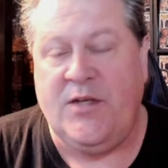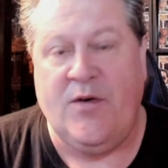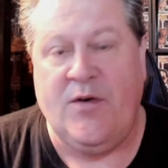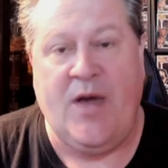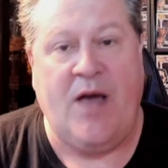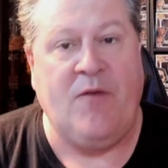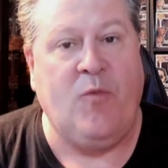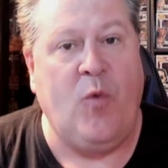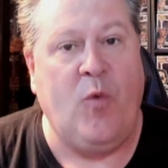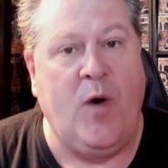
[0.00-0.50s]
You
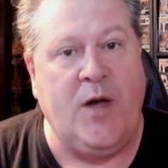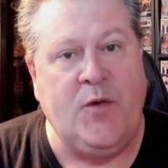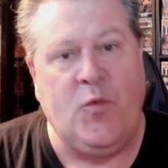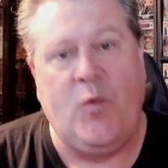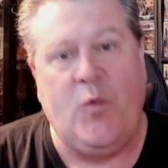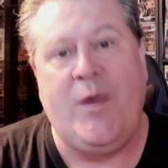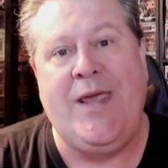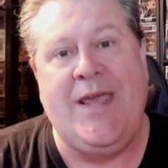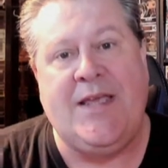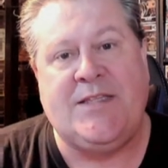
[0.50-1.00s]
have 1
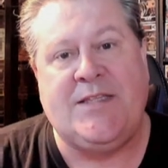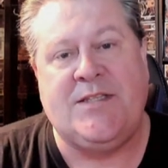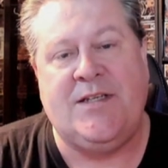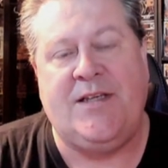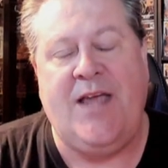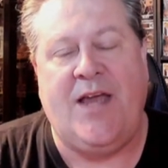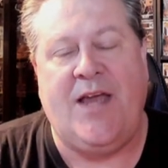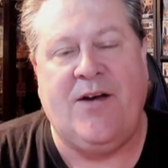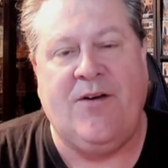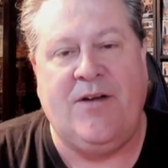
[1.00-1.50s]
week
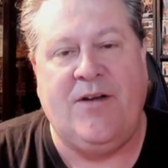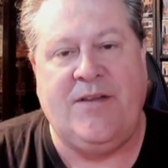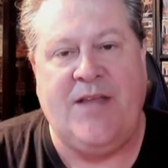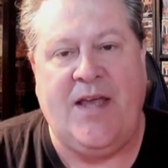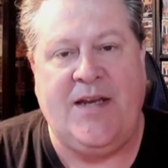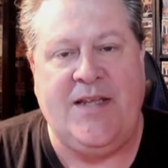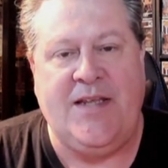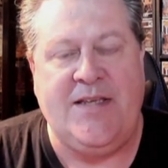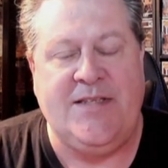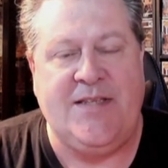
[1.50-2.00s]
to enter in
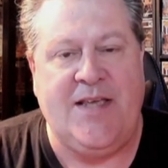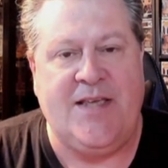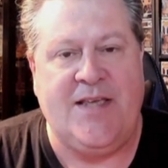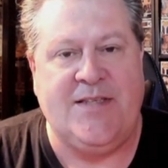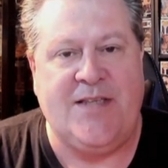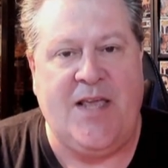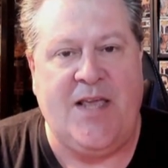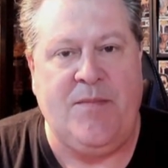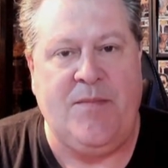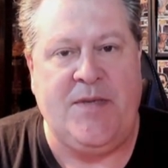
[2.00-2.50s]
that easy
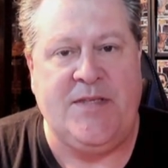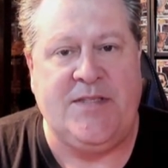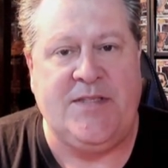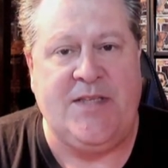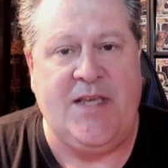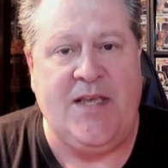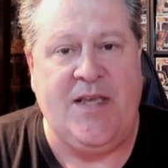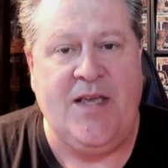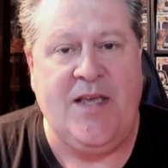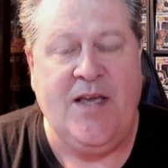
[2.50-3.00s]
as
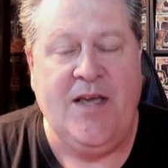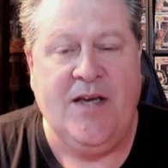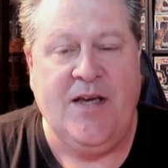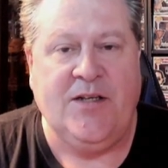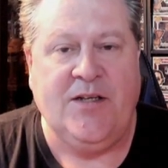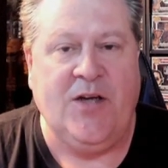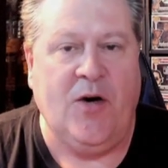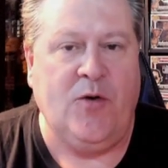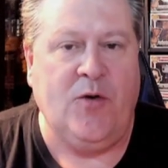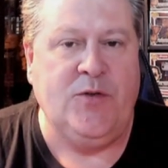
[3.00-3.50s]
ABC
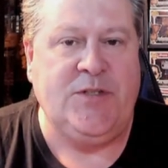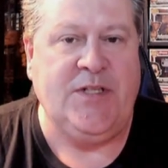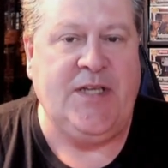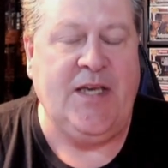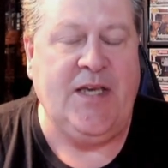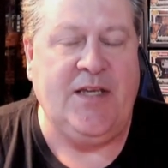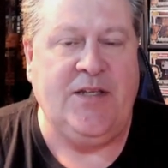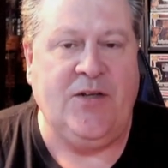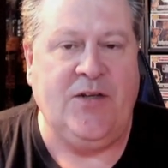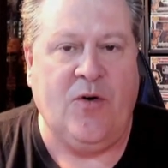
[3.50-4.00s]
code to
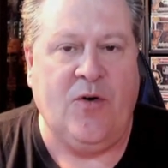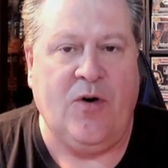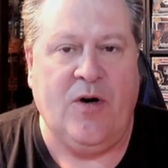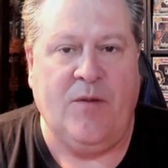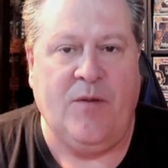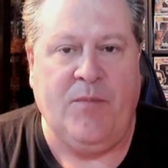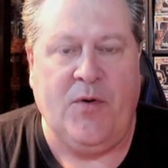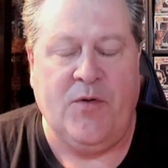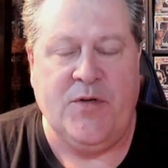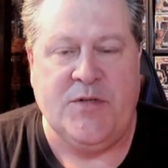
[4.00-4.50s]
get
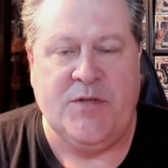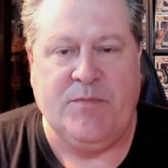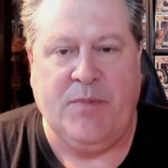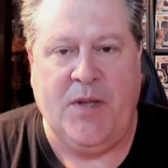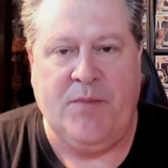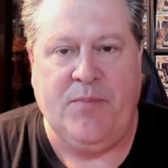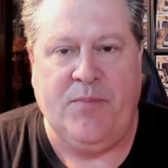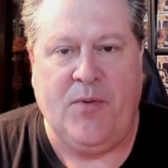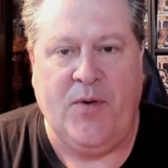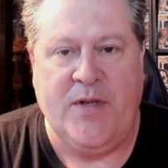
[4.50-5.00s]
your bonus
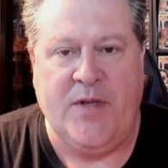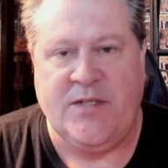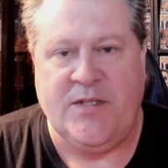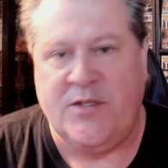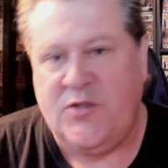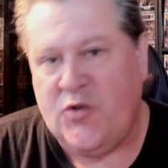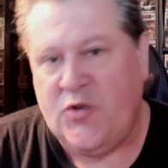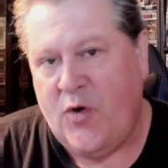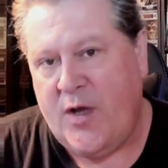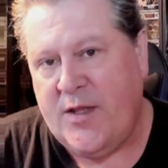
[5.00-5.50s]
blood points.
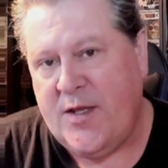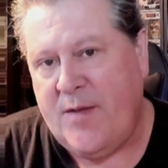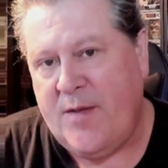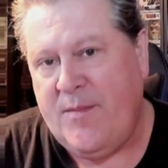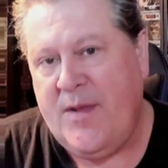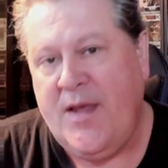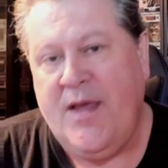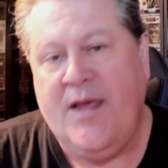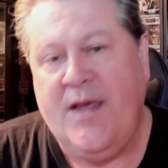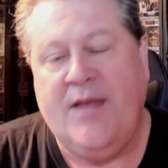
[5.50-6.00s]
Enjoy
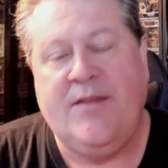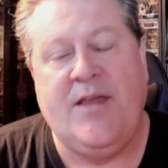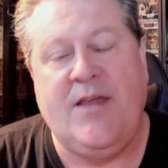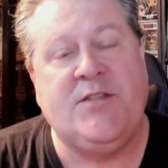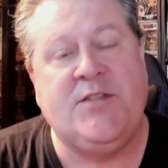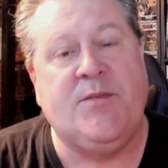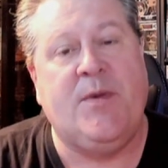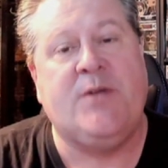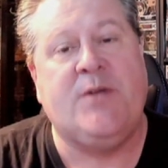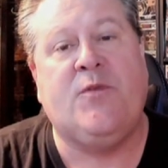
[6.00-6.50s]
them.
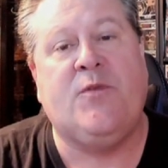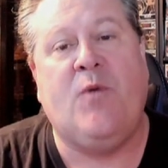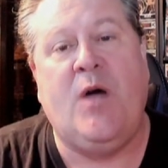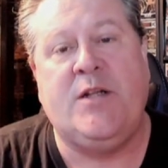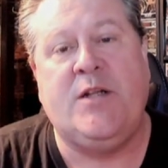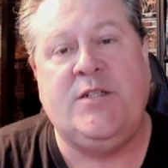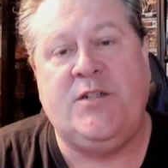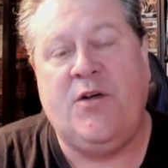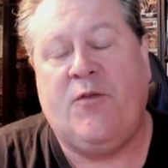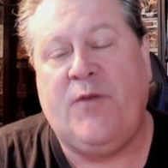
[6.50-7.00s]
Thanks so much for
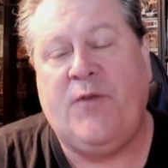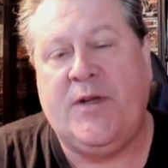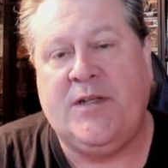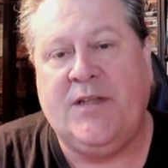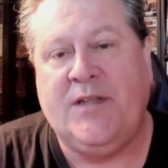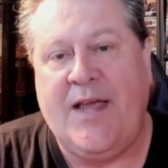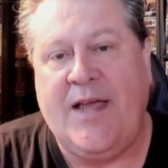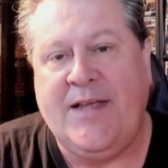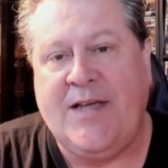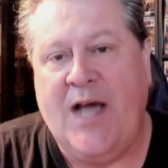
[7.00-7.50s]
watching. Don't forget to
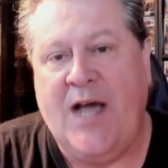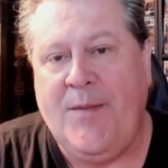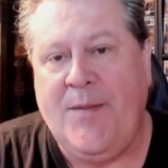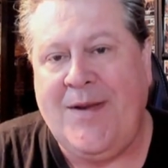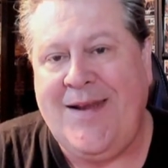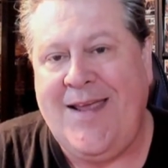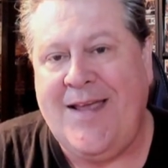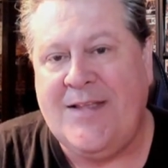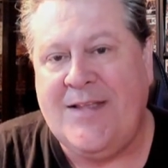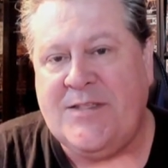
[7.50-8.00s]
like,
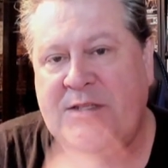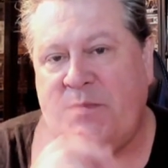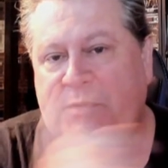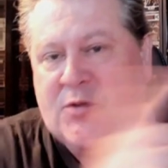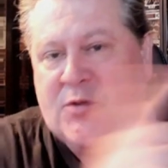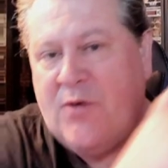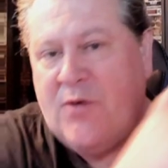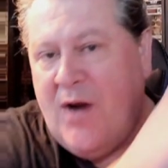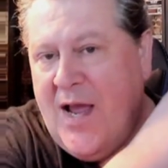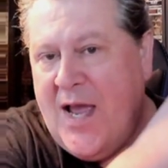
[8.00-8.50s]
comment, and
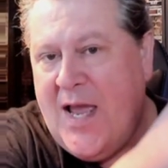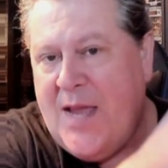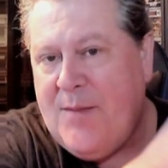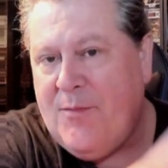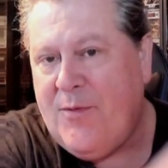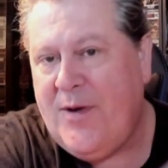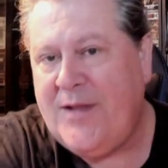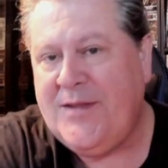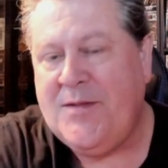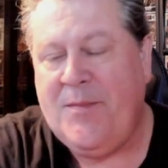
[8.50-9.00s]

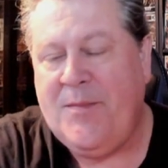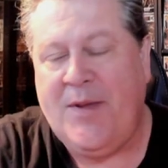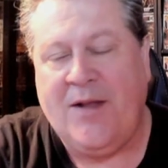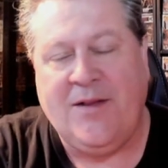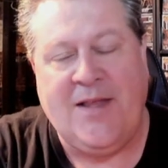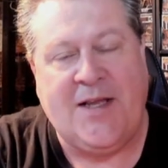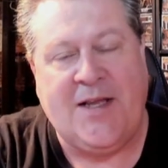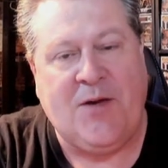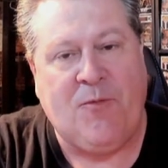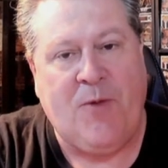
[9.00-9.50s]
subscribe. Ring the
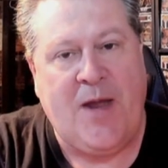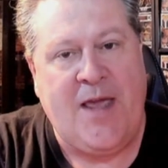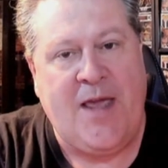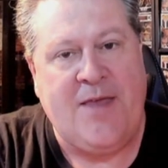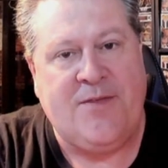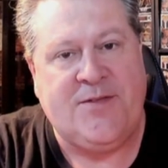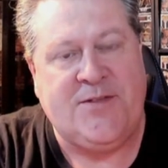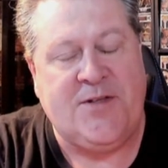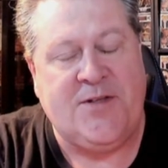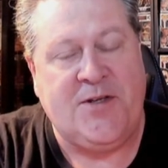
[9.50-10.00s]
bell like a
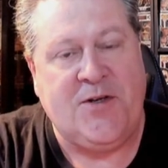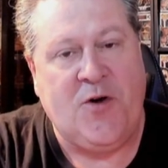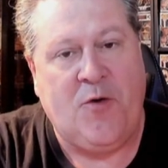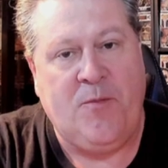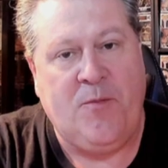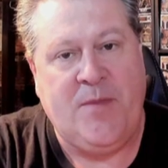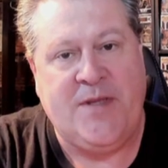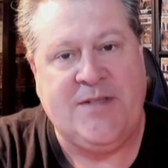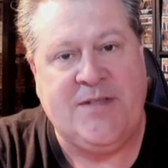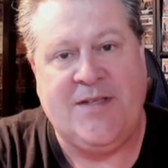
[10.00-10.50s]
wraith so you
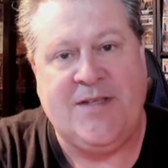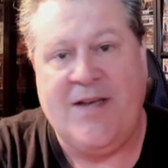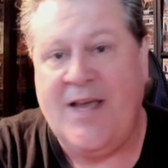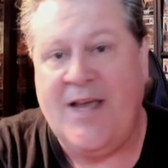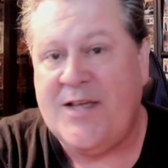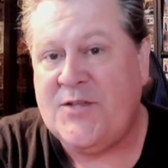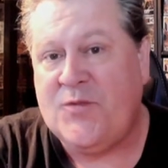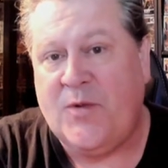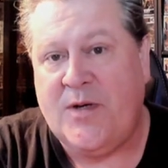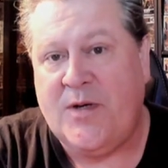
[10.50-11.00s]
don't miss the
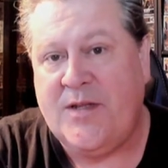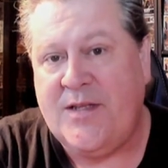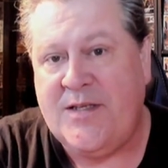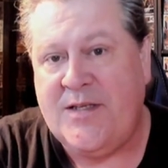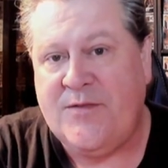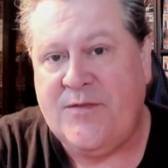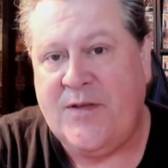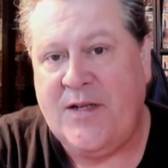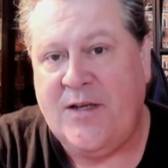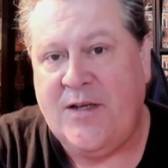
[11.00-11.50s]
next one of
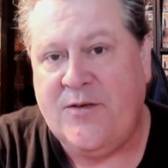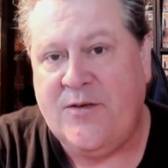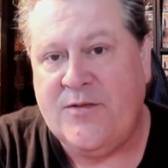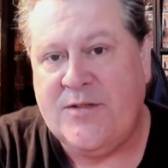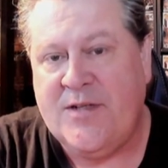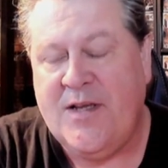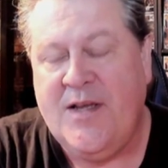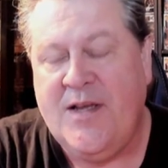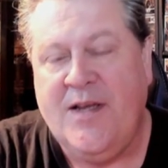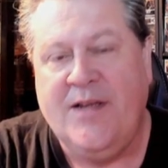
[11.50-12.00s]
these
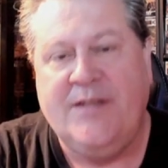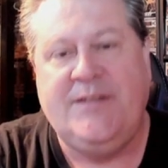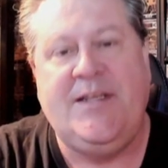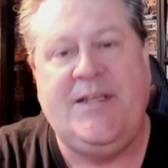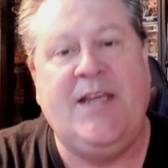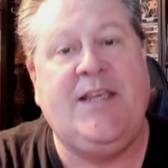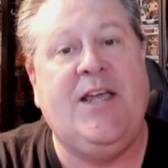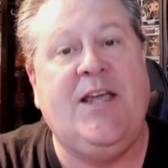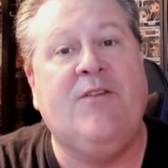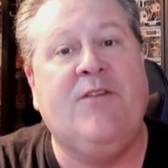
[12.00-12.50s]
videos.
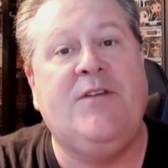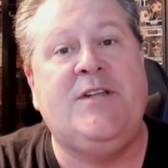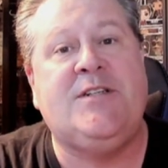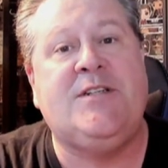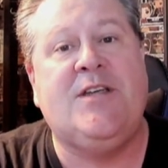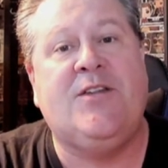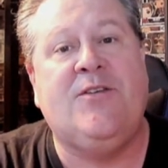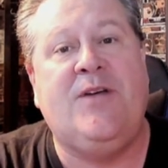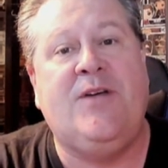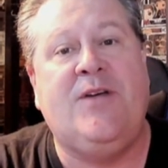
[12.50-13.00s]
Take care of each
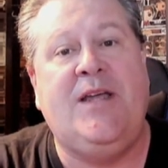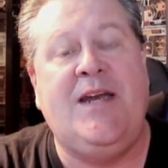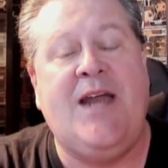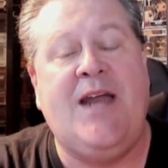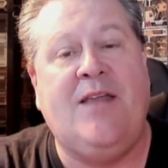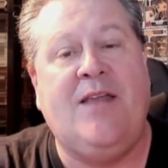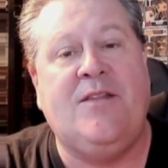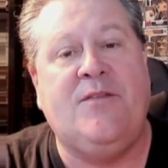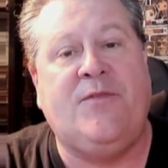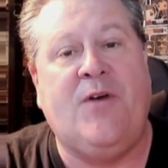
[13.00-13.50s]
other in and
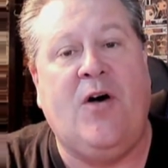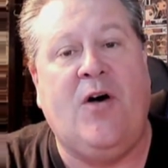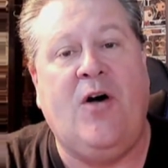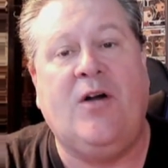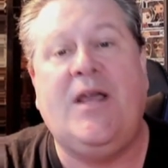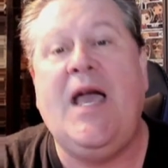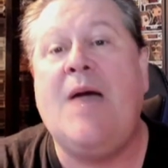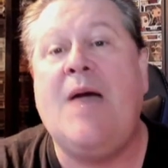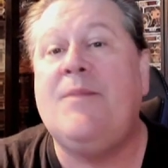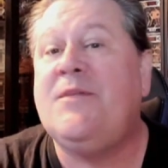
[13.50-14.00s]
out of the
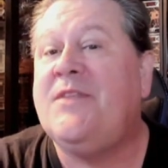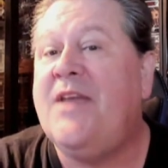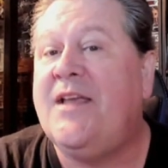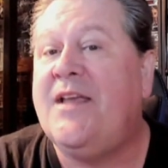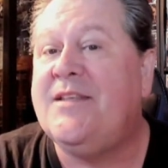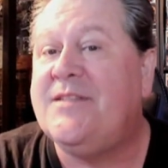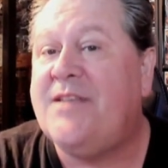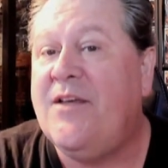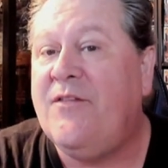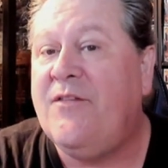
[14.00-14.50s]
fog. Happy
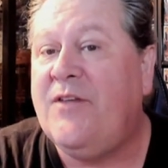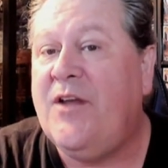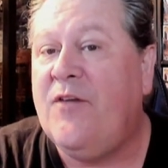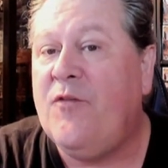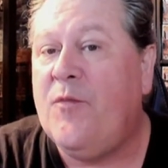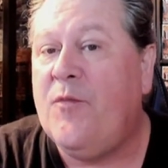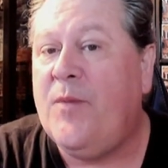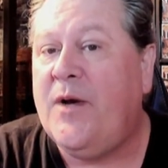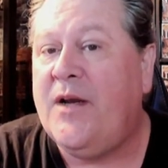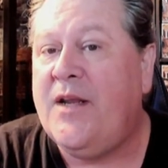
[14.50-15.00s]
Thanksgiving,
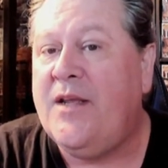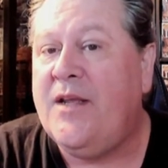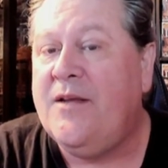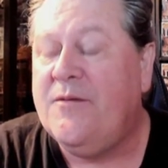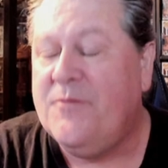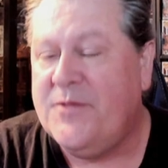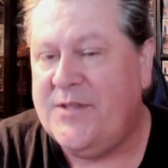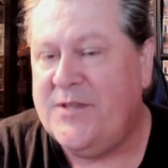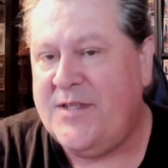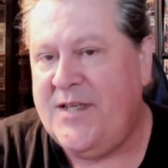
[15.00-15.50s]
everybody.
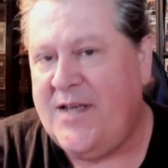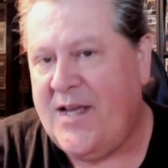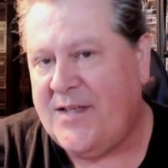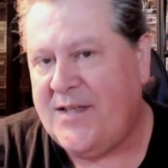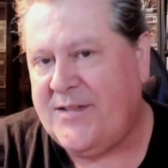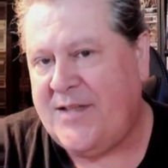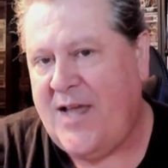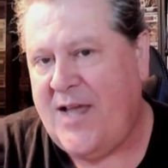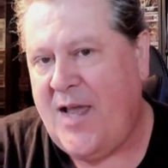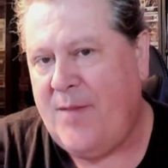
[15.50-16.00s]
We'll see you
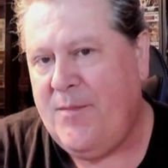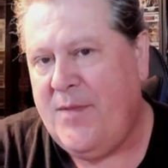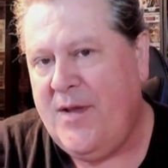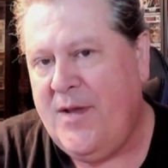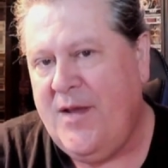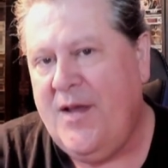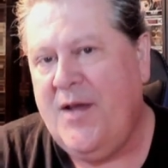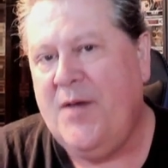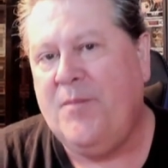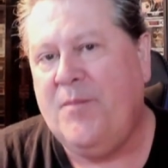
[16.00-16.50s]
next time.
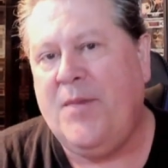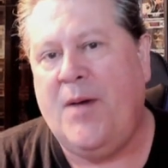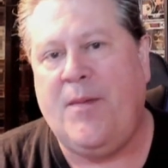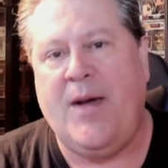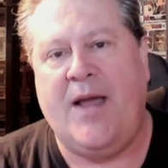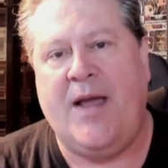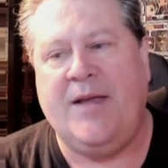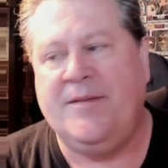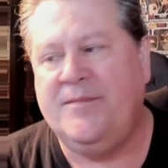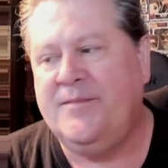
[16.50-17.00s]

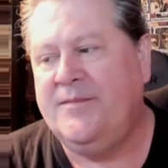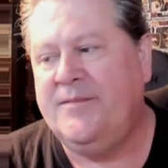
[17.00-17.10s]
Bye-bye.